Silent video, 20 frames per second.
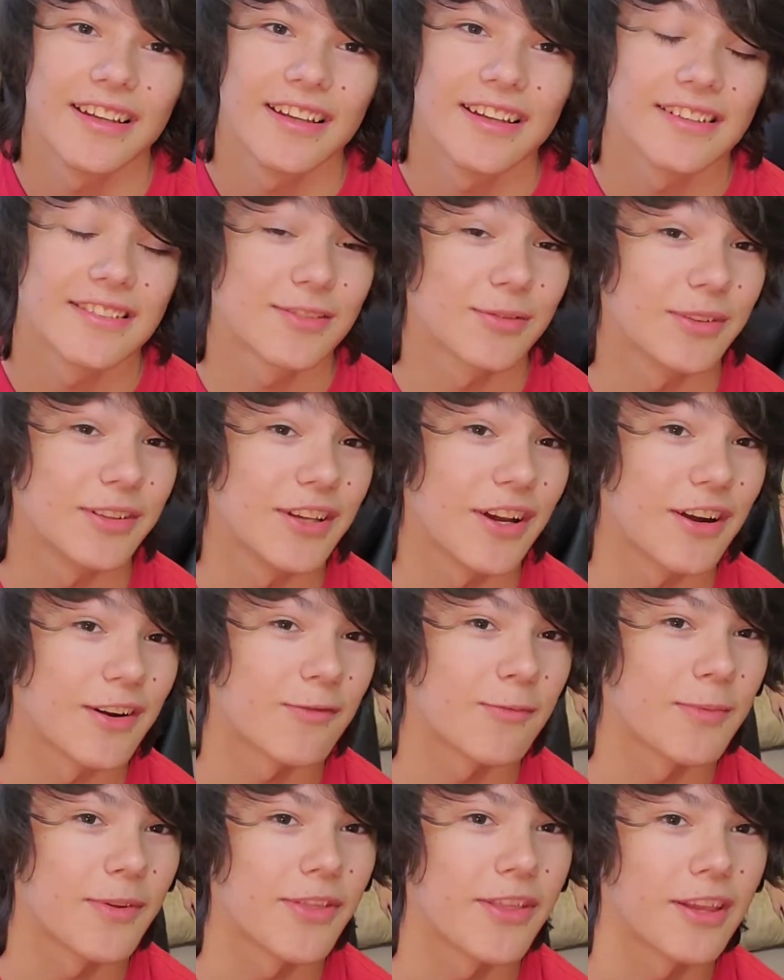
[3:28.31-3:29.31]
It's really hard
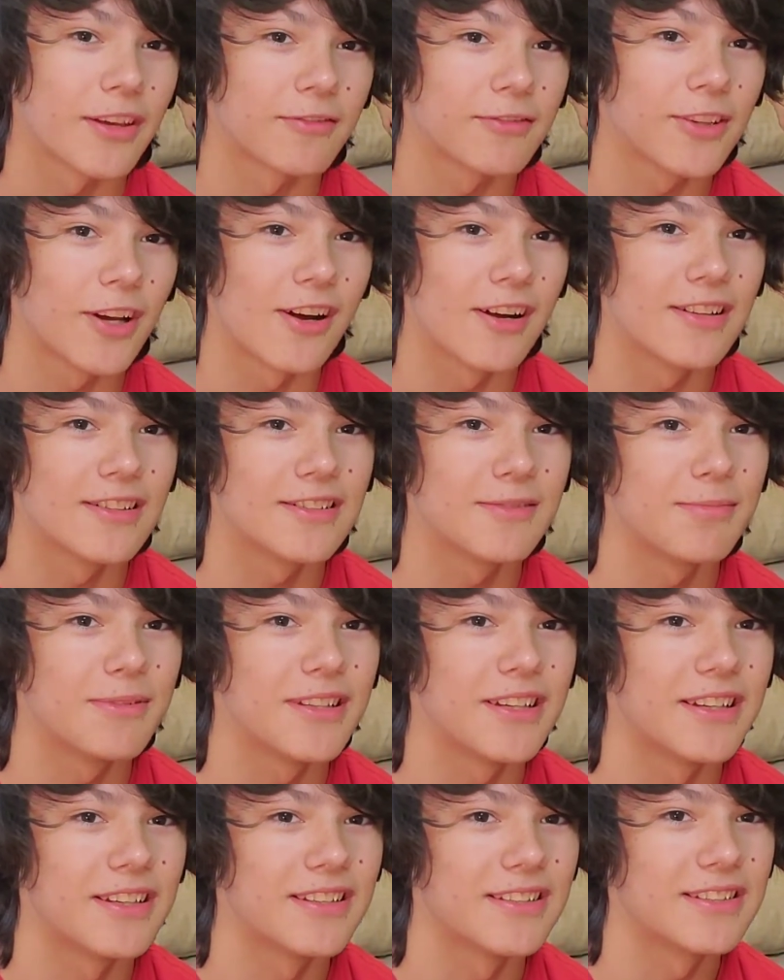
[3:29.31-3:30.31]
for me to think of cons
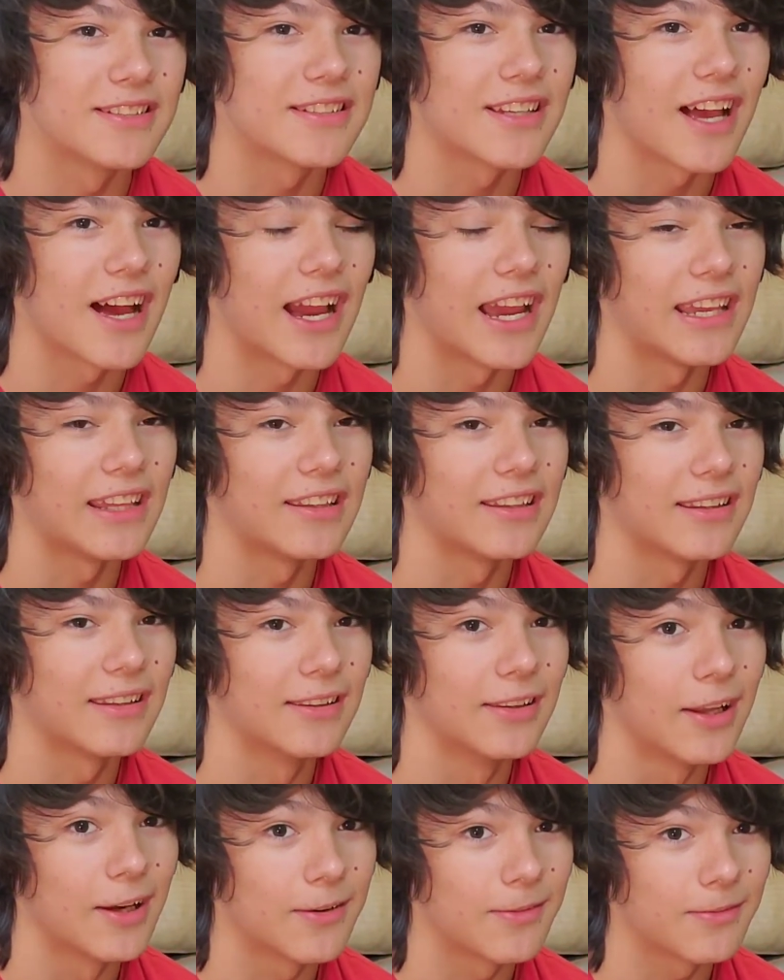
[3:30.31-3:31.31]
because I
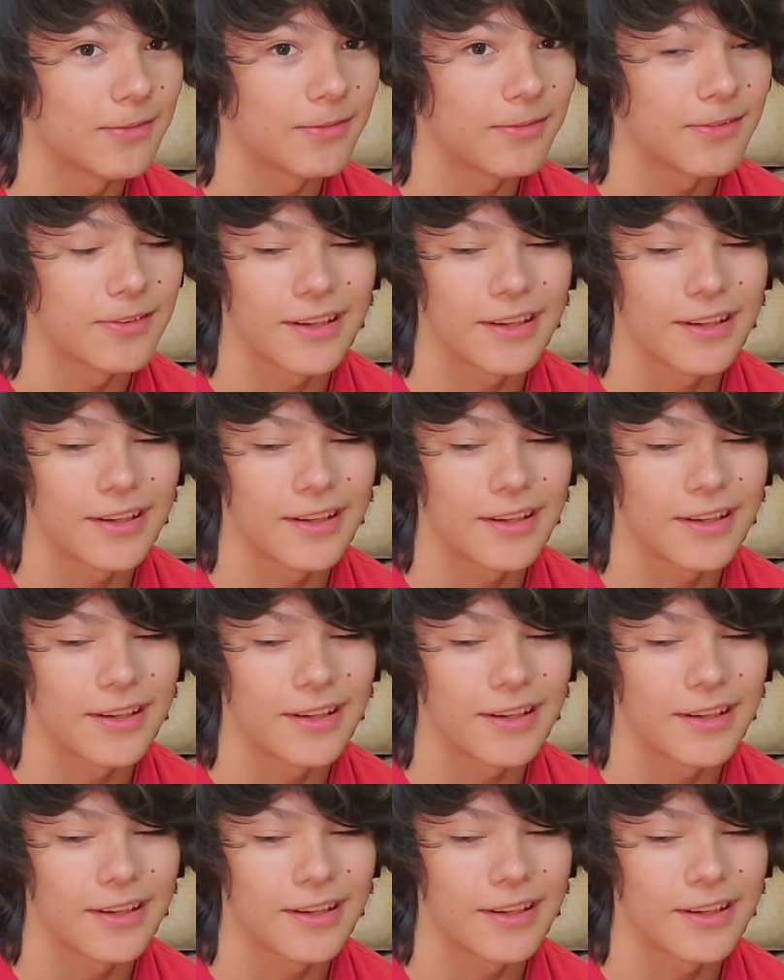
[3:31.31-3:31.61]
love